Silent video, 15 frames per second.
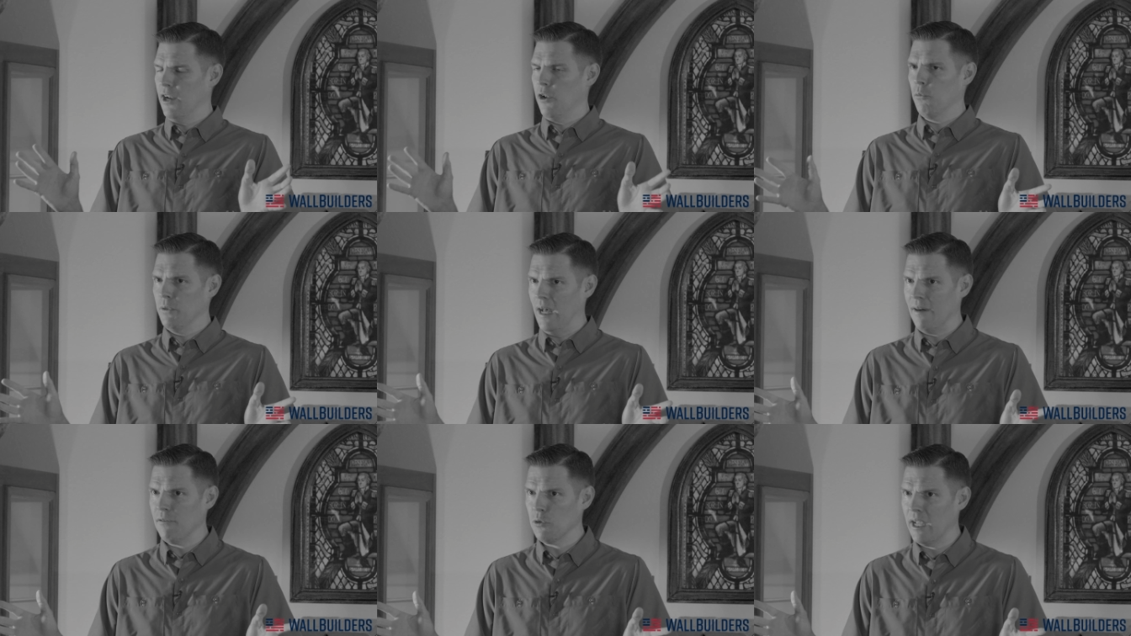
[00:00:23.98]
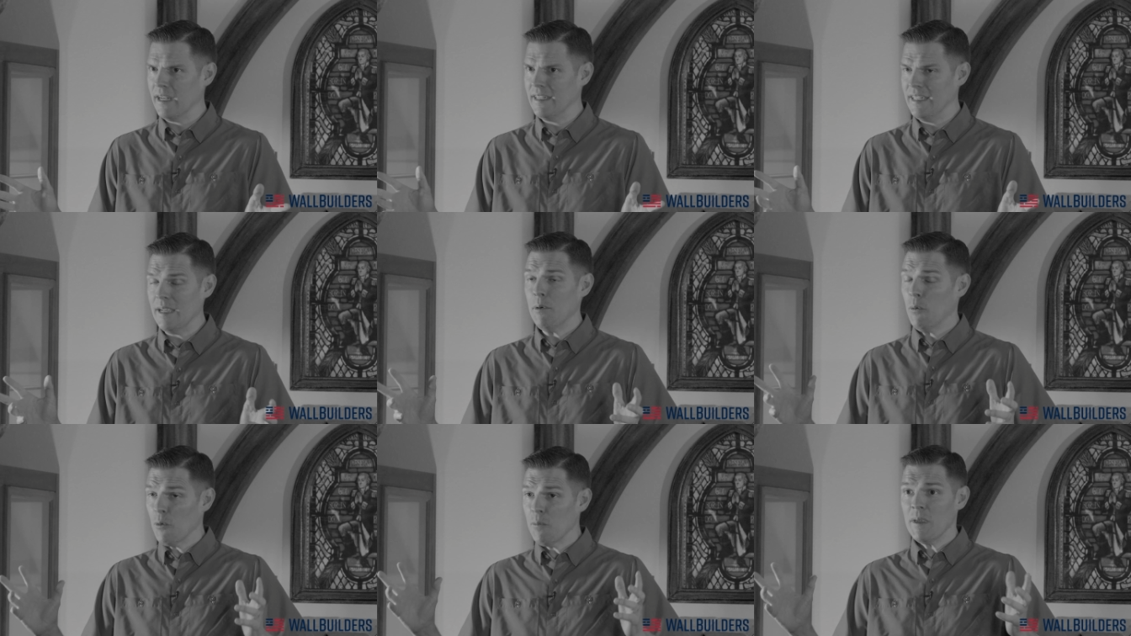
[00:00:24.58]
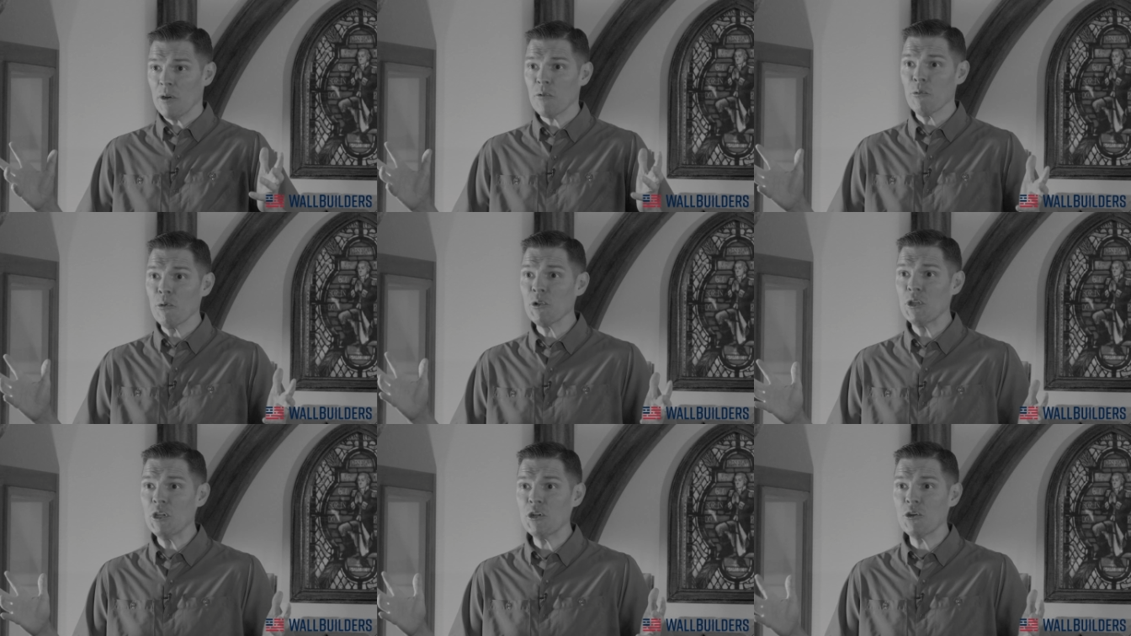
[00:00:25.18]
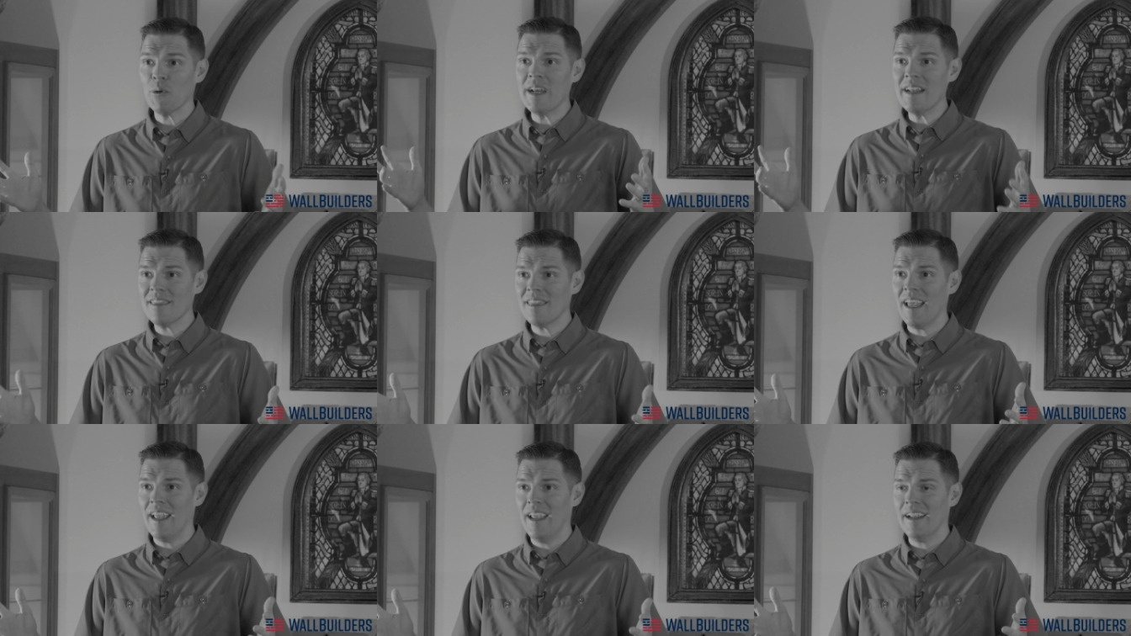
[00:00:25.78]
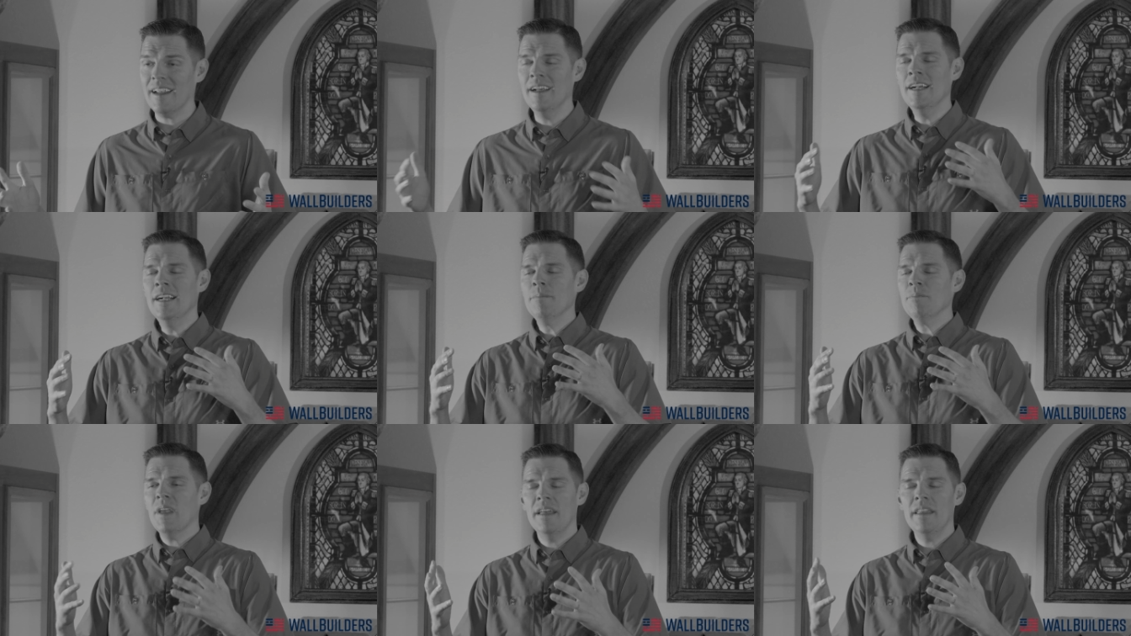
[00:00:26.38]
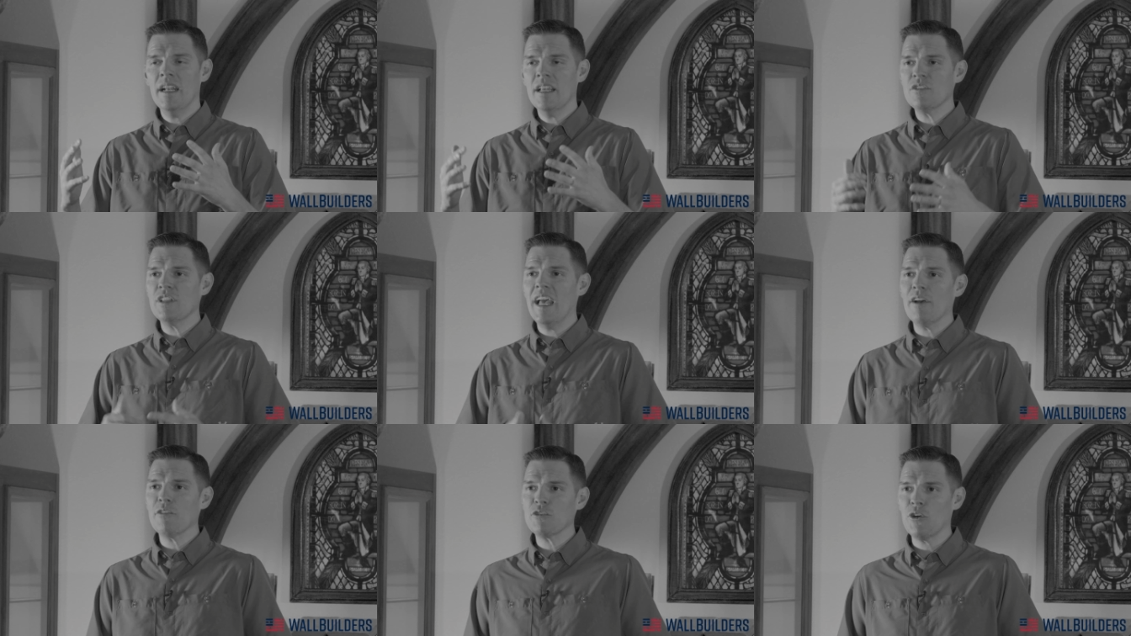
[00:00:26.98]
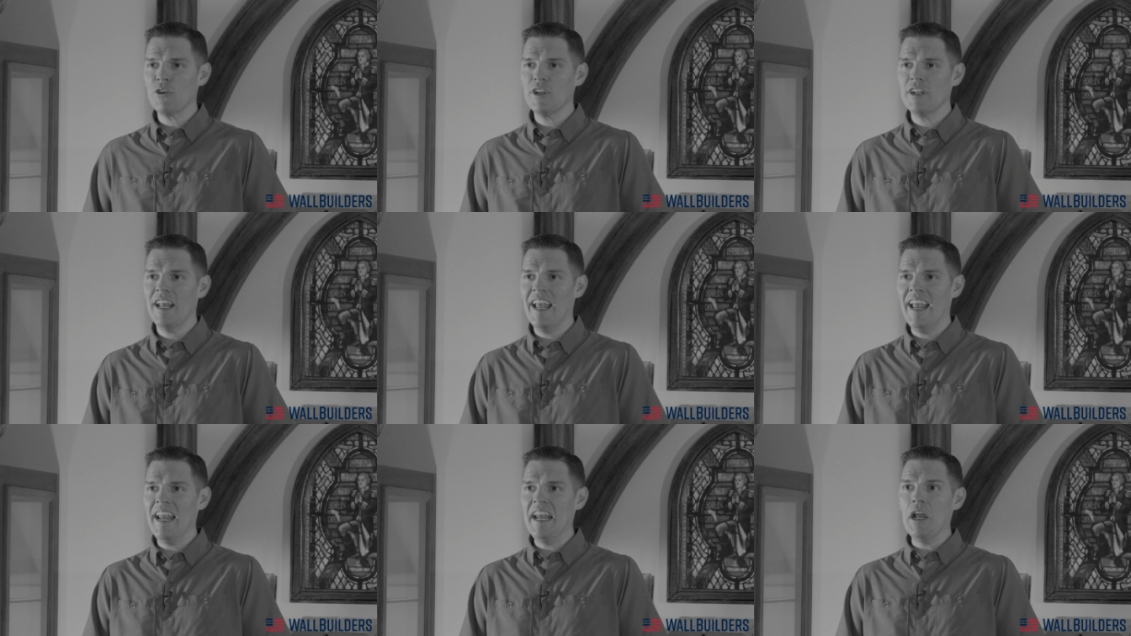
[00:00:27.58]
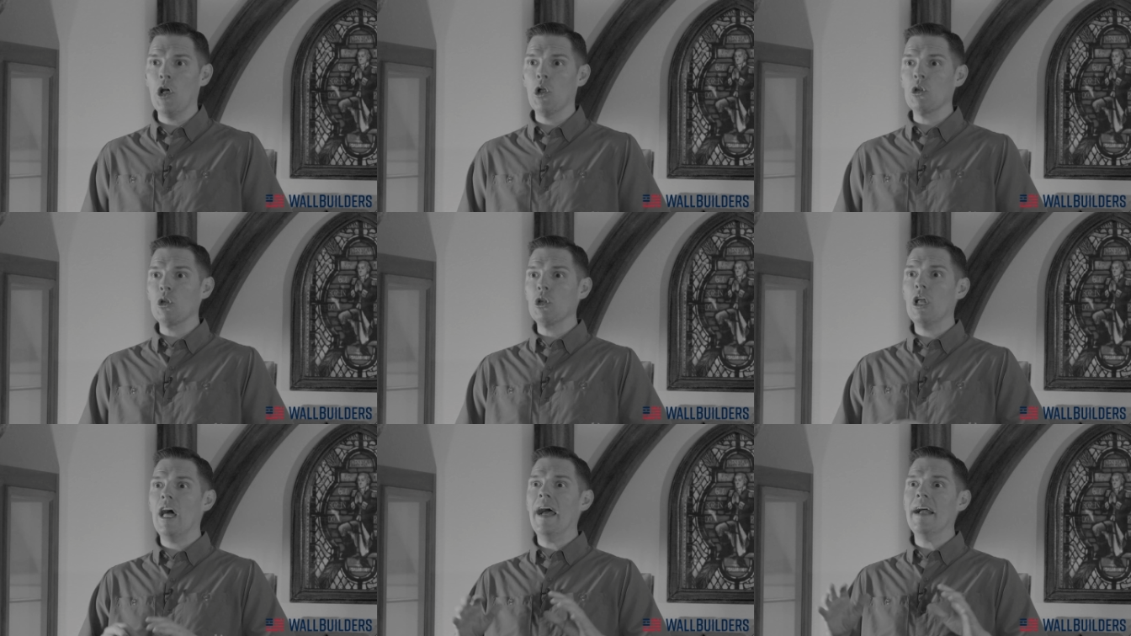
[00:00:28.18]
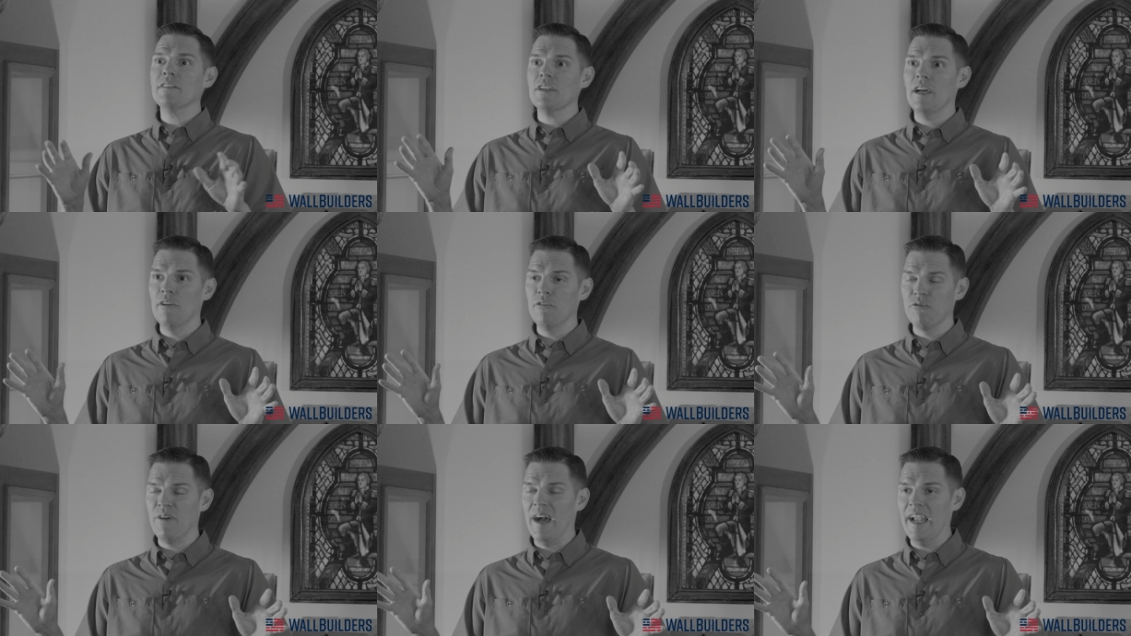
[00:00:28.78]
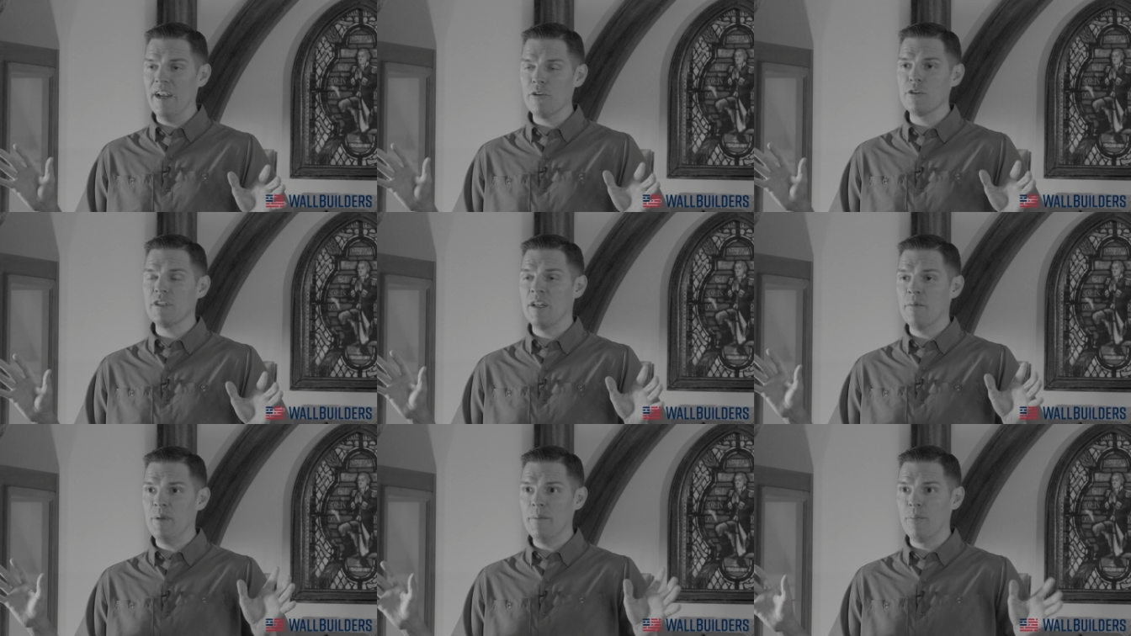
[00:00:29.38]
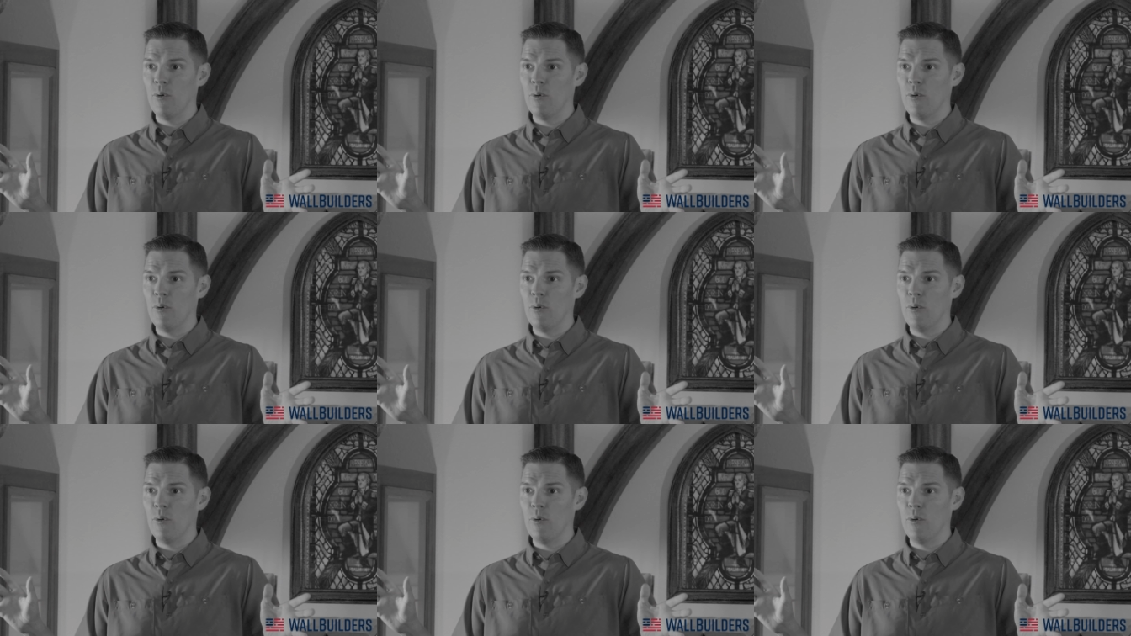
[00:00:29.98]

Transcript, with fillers: I know, novel idea, but would be a really great thing. And then has now started a lot of fires and people